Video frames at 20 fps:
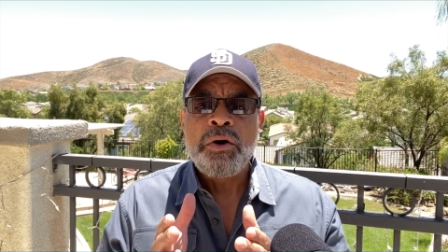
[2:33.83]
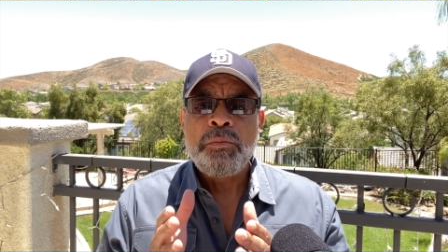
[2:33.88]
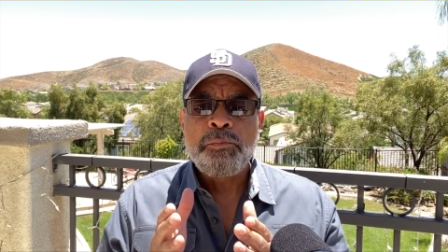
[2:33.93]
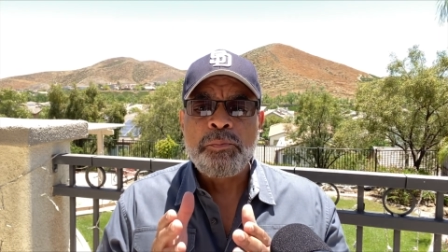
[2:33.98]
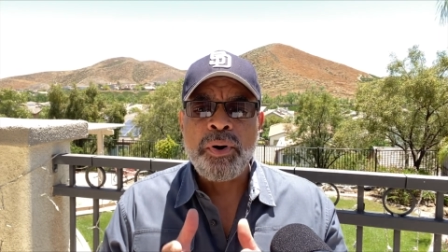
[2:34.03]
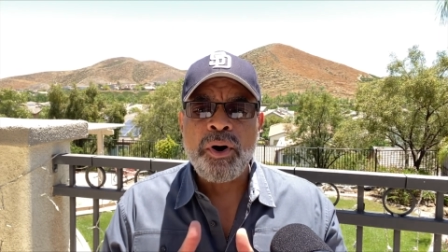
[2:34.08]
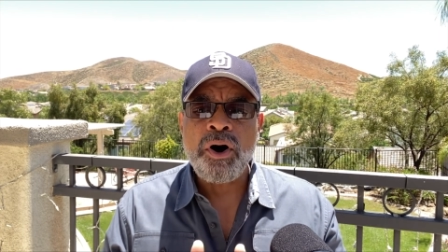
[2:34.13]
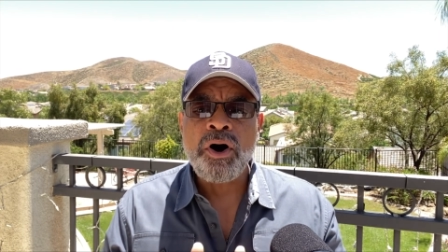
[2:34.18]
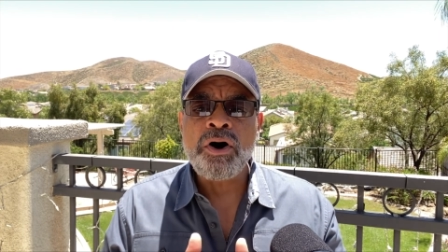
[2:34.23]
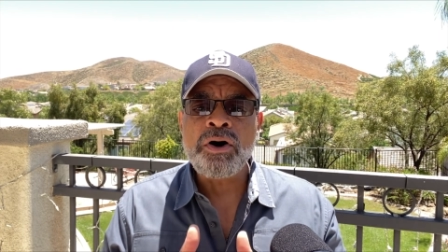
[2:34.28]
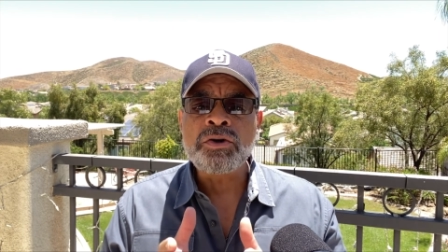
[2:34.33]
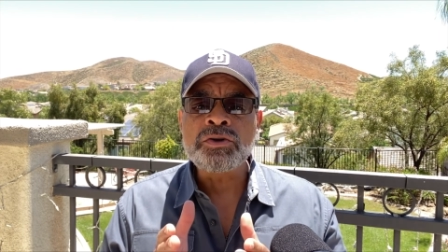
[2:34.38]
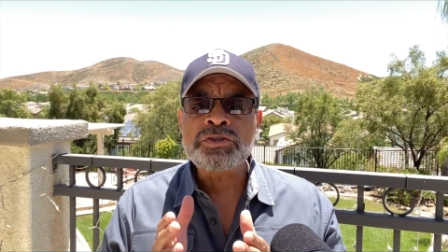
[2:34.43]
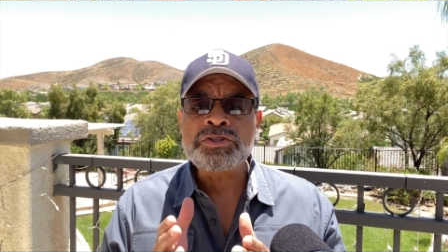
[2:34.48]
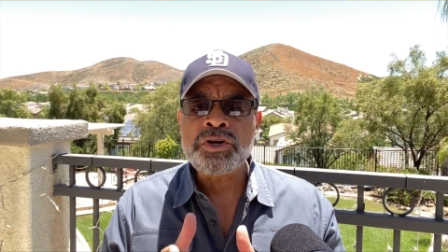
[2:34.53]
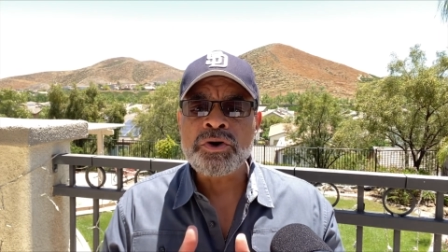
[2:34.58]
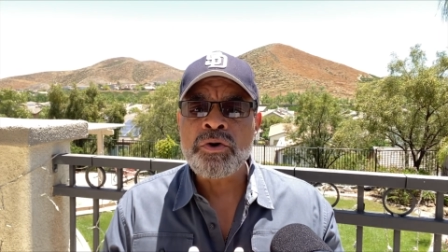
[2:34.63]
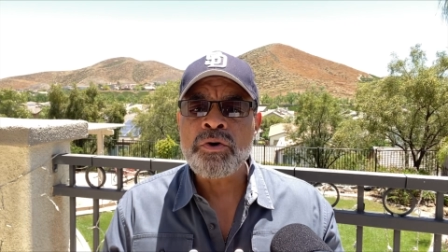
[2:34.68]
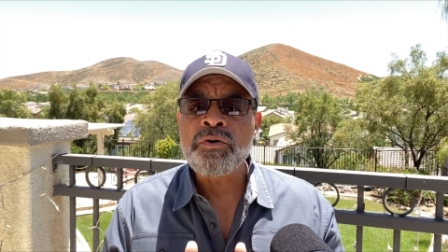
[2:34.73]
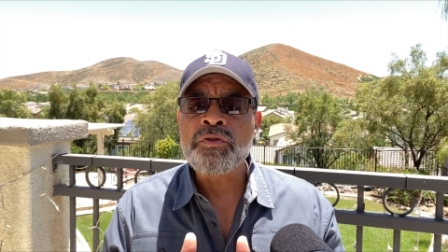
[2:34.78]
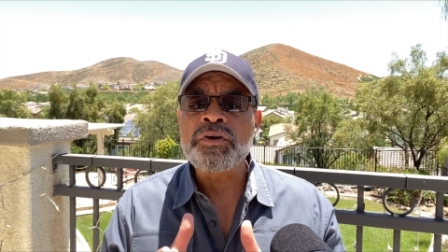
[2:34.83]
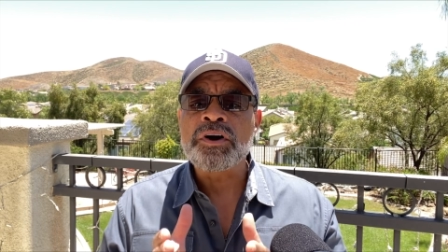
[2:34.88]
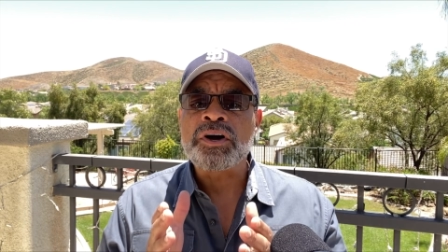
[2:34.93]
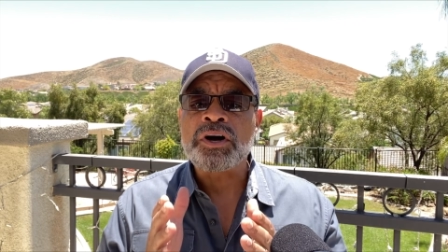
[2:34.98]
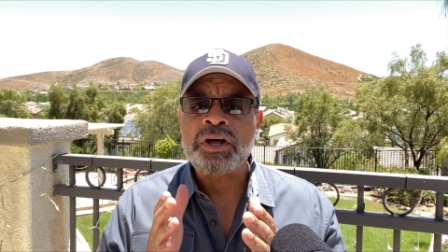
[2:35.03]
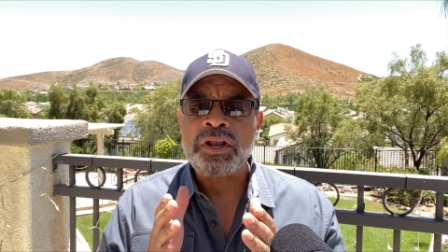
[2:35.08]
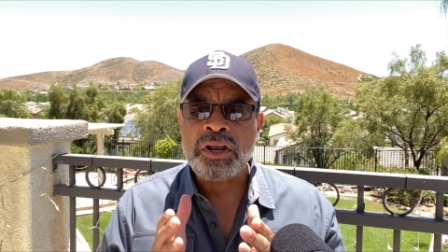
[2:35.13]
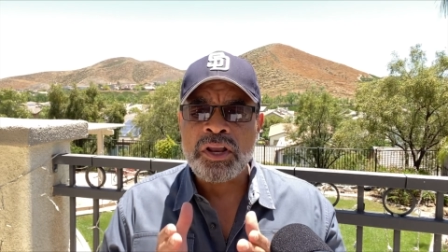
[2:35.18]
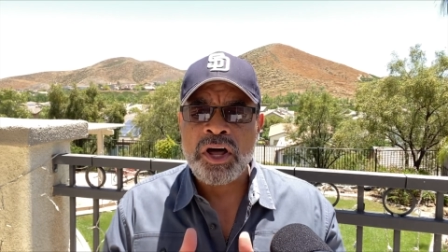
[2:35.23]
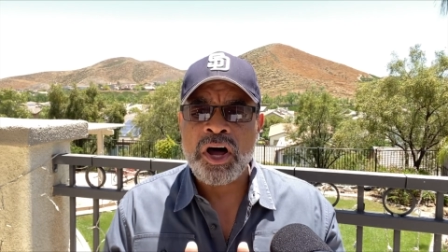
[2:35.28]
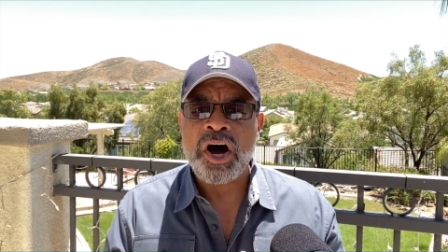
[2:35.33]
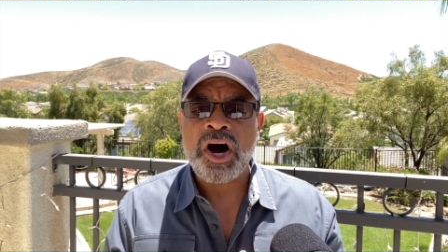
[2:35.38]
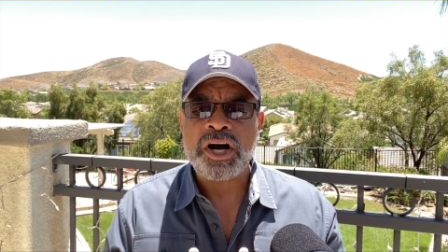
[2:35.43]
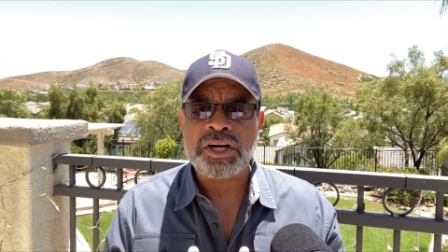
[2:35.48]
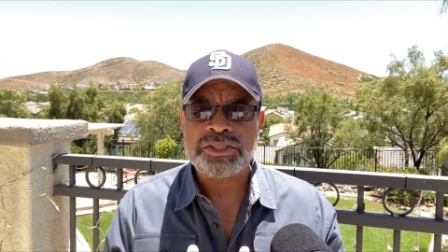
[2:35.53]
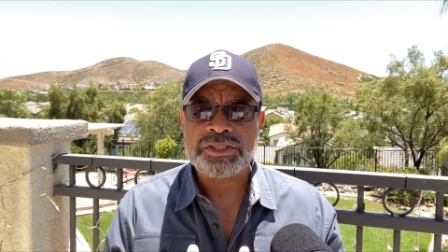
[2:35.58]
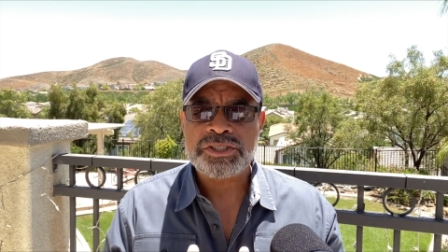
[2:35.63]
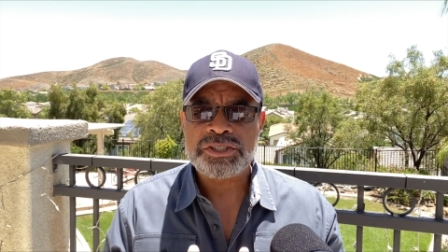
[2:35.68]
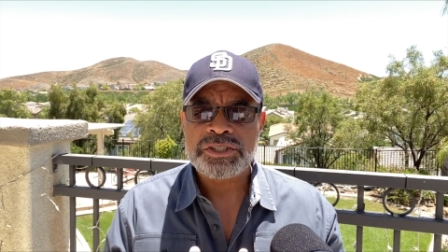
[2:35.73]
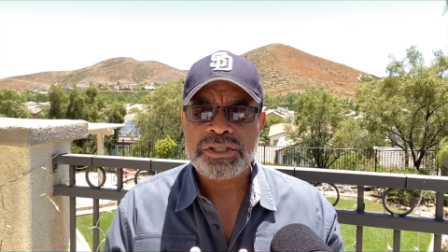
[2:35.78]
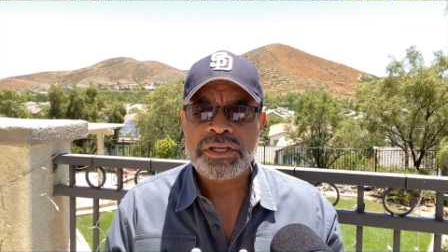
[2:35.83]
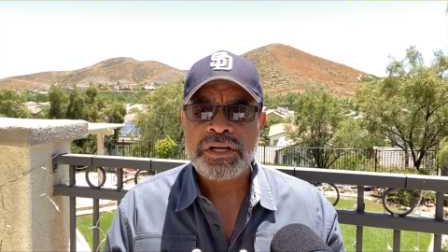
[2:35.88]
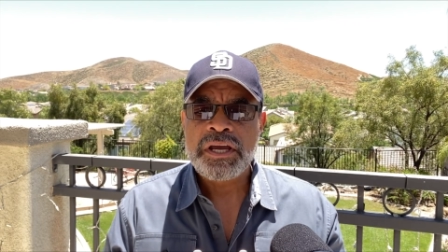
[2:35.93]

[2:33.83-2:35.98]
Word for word: Paul told the Colossians